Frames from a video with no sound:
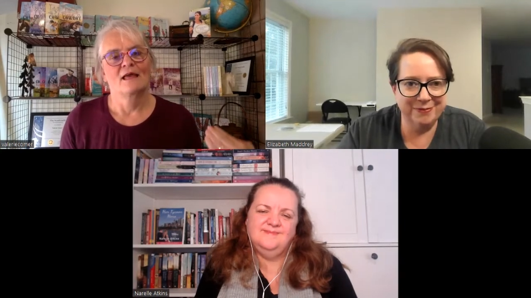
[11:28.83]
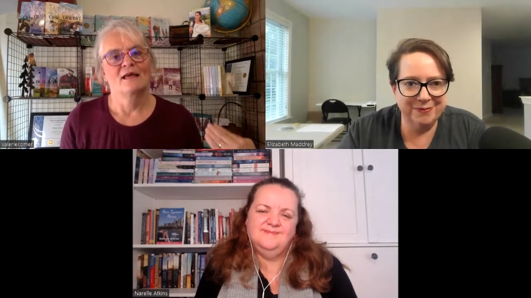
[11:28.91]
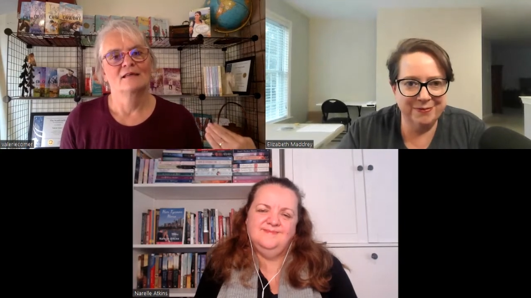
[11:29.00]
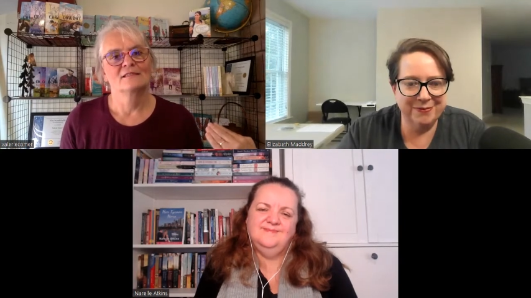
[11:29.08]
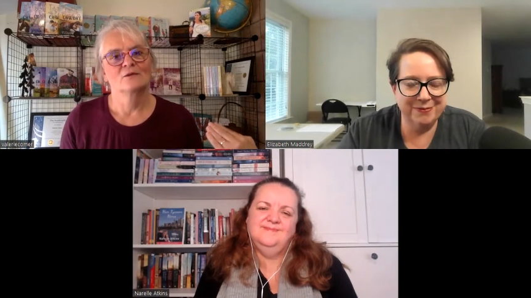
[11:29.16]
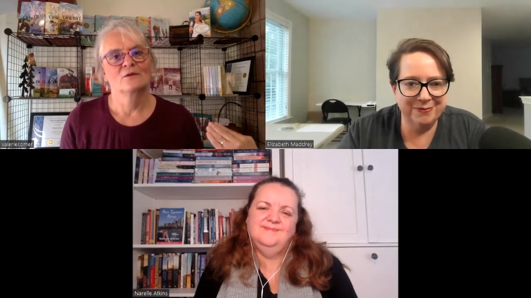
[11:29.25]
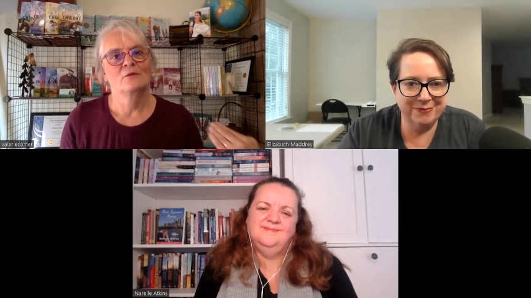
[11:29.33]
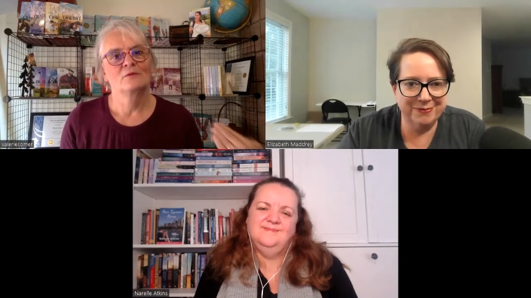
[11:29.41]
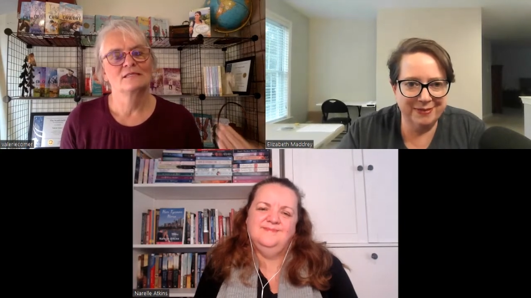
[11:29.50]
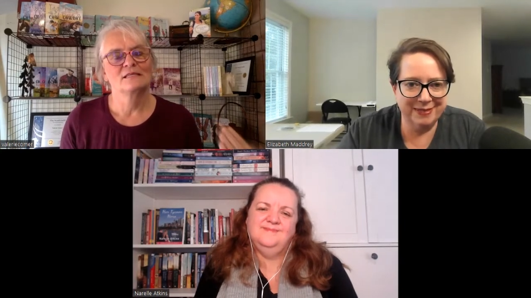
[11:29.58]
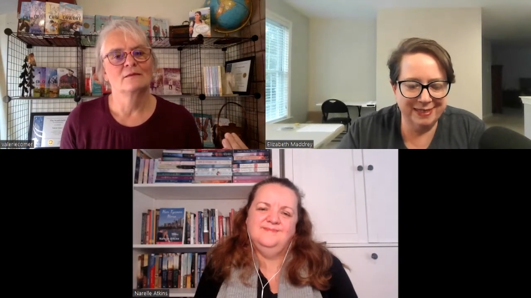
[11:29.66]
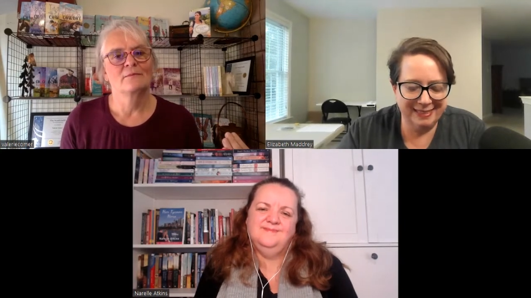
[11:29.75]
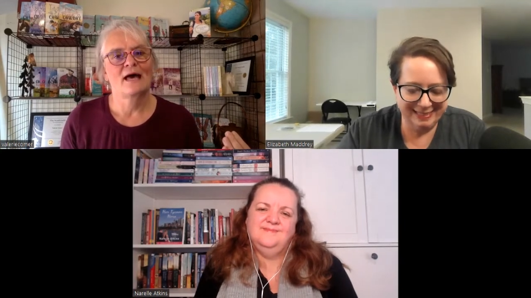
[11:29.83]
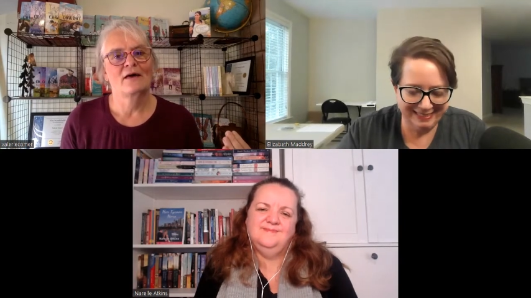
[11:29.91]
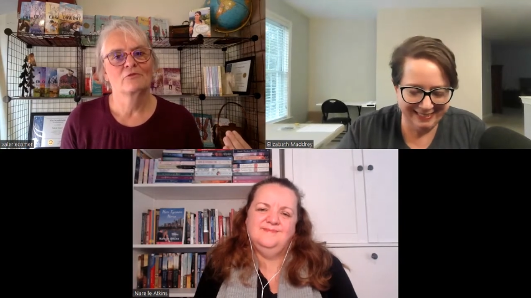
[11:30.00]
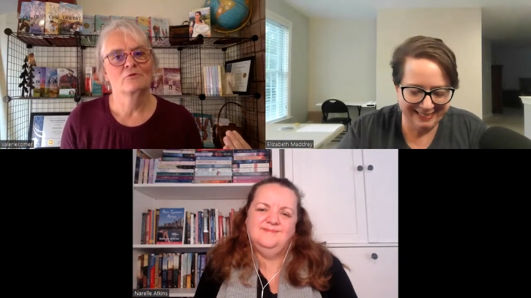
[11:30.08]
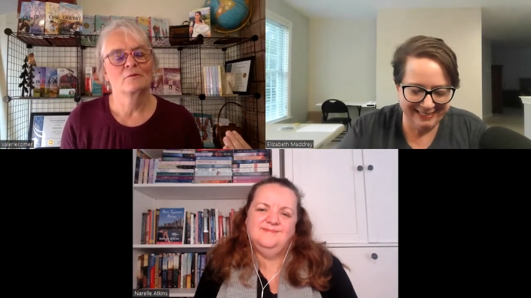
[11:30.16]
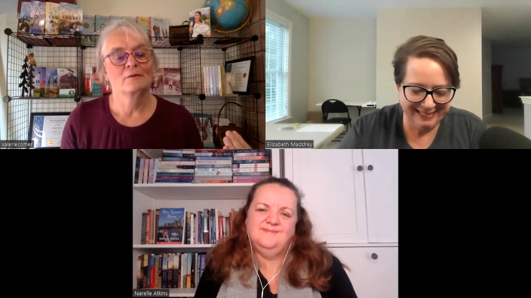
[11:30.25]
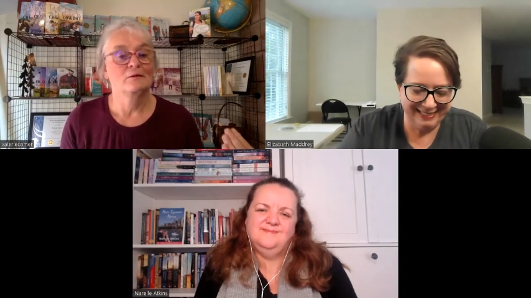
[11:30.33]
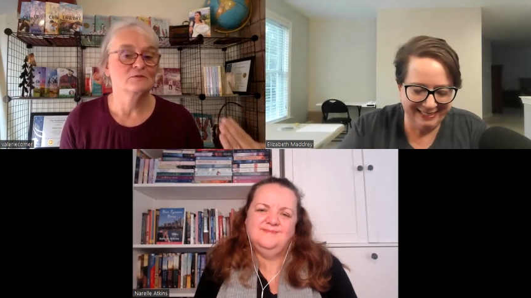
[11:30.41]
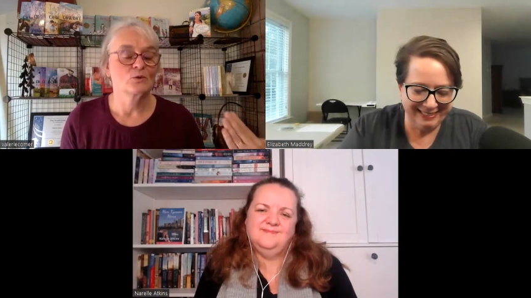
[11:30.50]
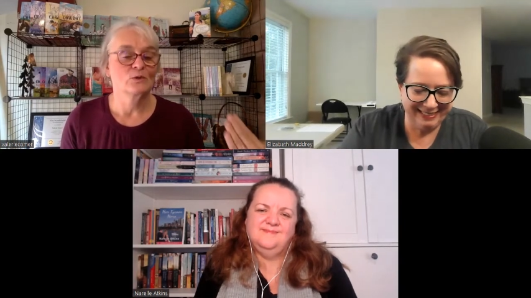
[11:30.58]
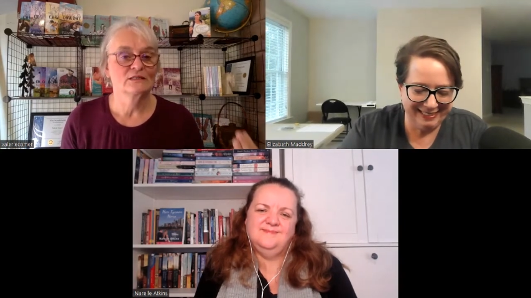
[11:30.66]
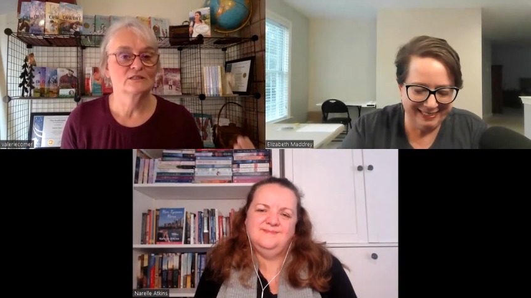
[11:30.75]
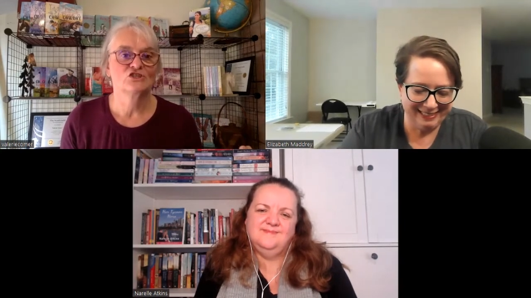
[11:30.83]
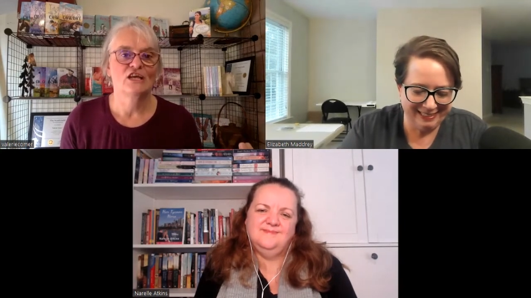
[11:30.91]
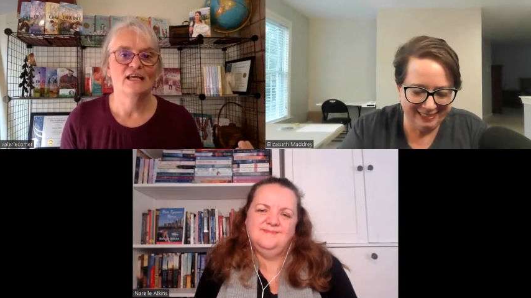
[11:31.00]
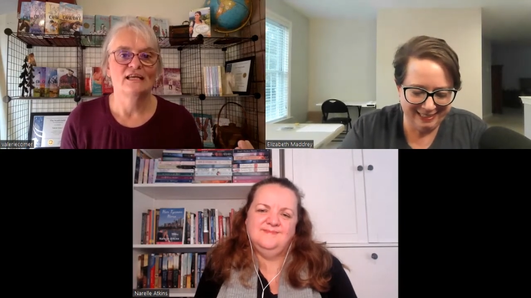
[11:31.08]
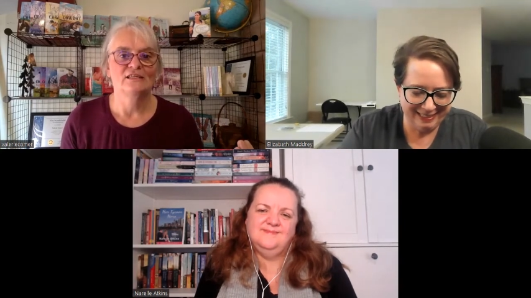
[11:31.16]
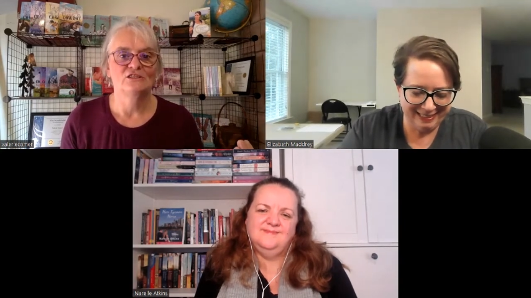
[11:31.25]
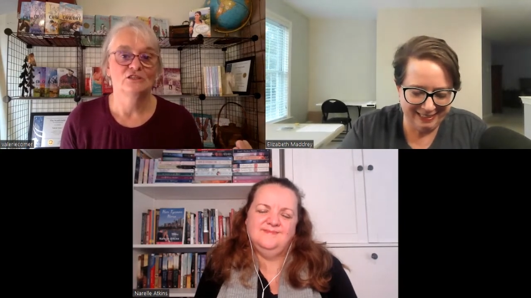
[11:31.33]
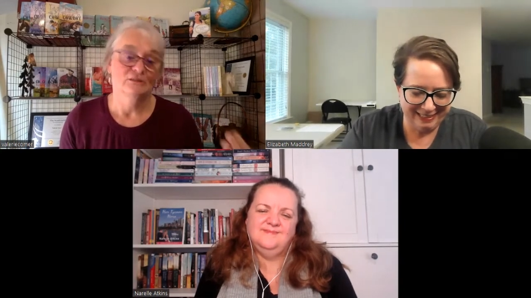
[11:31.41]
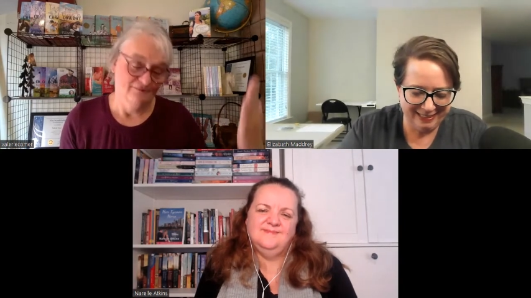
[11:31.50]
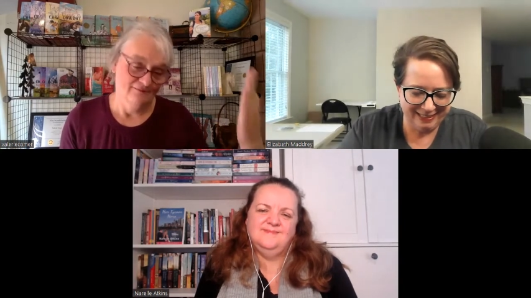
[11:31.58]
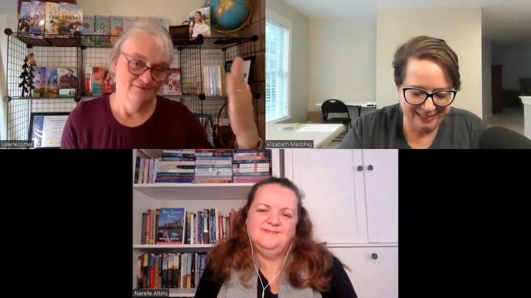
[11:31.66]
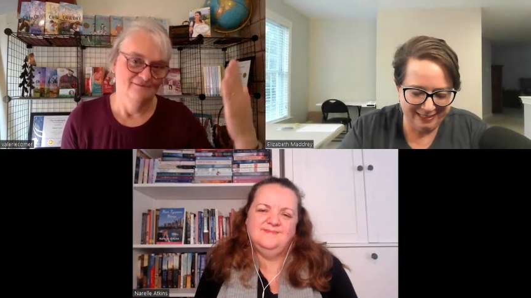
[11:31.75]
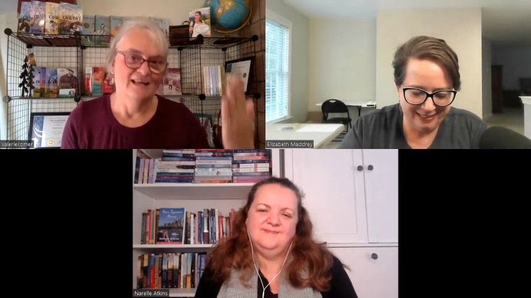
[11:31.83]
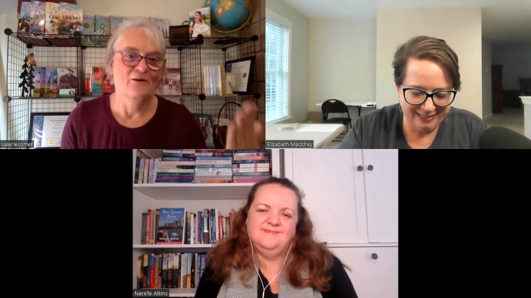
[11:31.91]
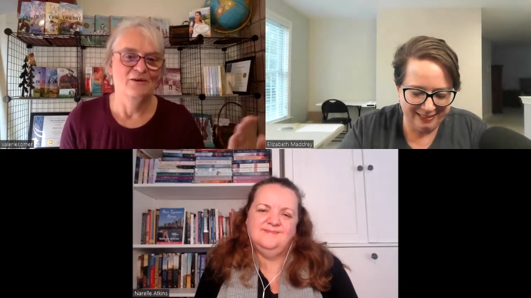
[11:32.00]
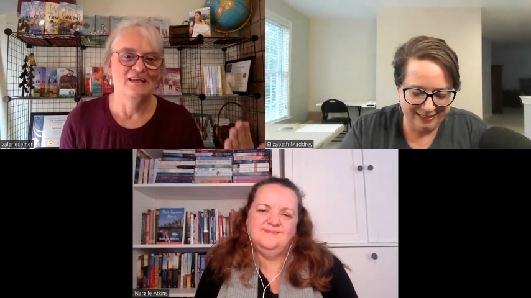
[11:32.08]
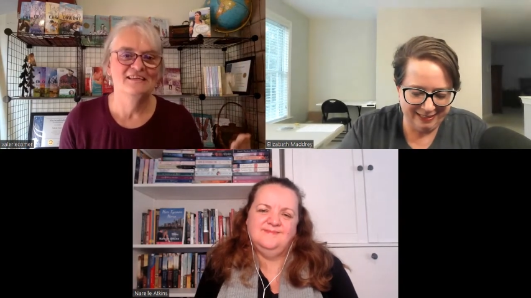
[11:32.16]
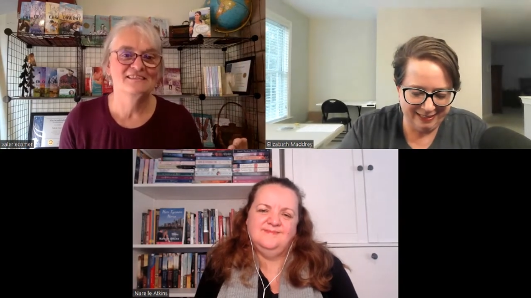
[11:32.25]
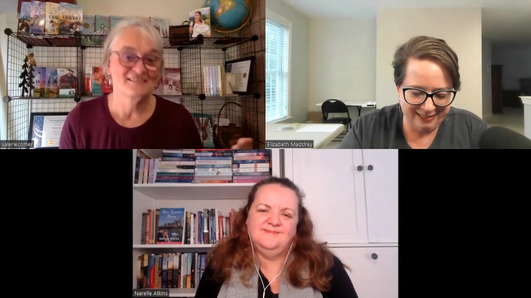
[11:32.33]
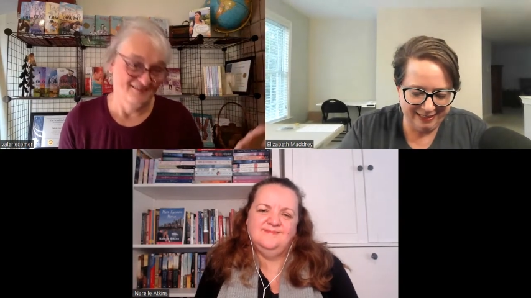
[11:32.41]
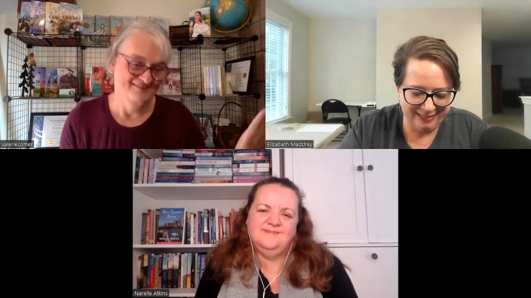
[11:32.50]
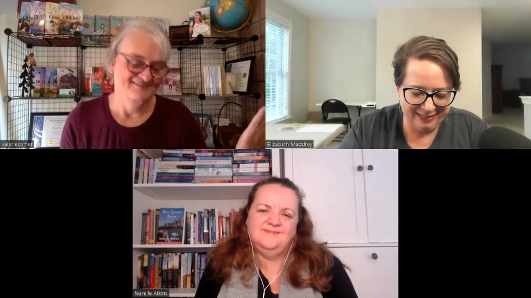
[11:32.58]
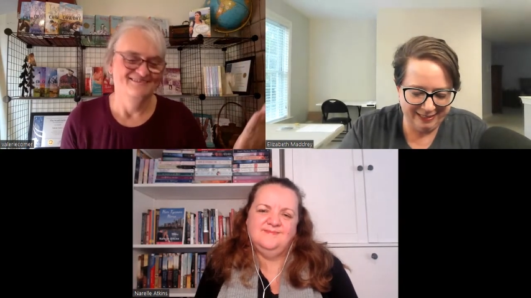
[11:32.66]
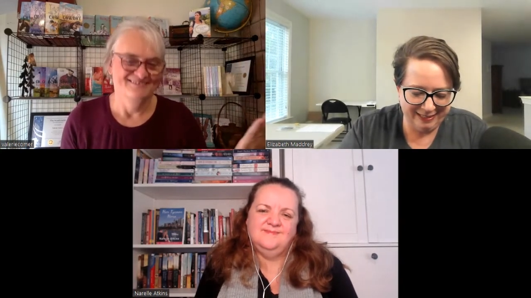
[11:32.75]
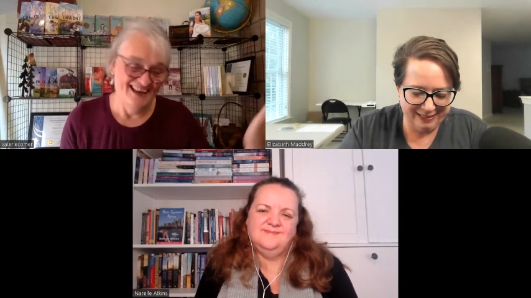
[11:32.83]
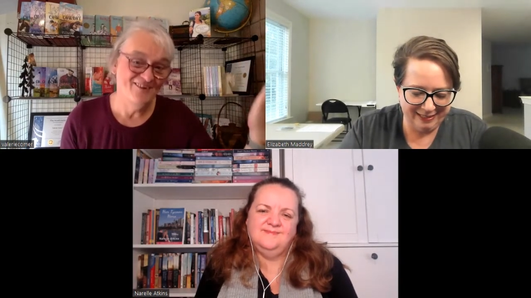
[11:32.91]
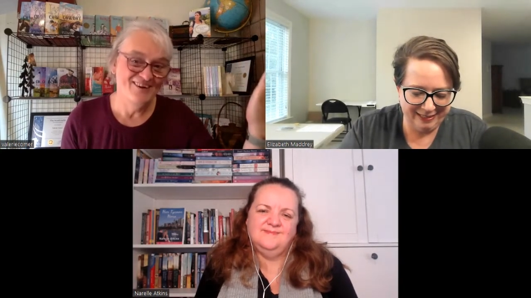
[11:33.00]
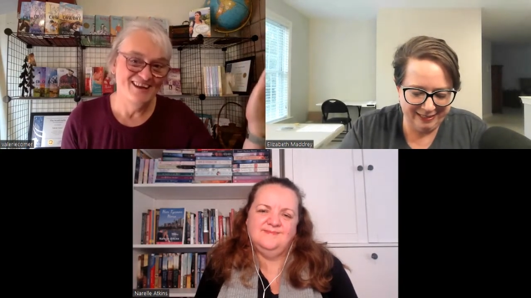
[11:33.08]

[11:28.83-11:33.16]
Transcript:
Speaker 1: And so he was in the bathroom. He was going to change. Now he is, now